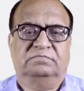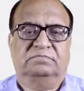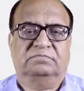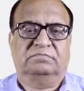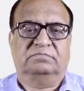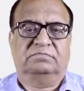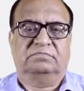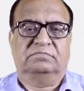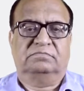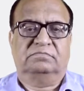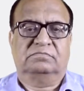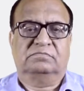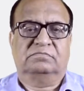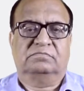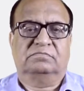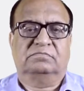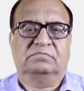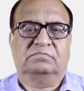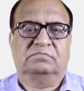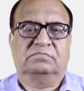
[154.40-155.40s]

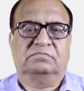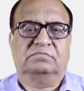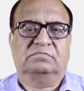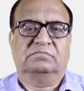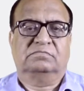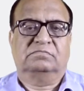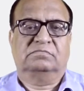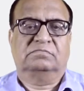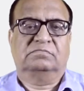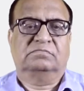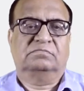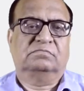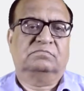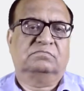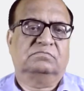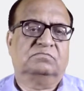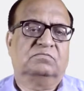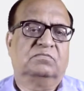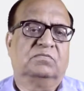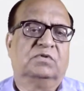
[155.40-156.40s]

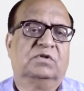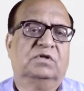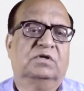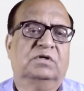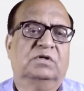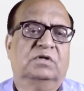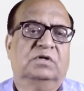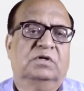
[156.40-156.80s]
Nobody speaks.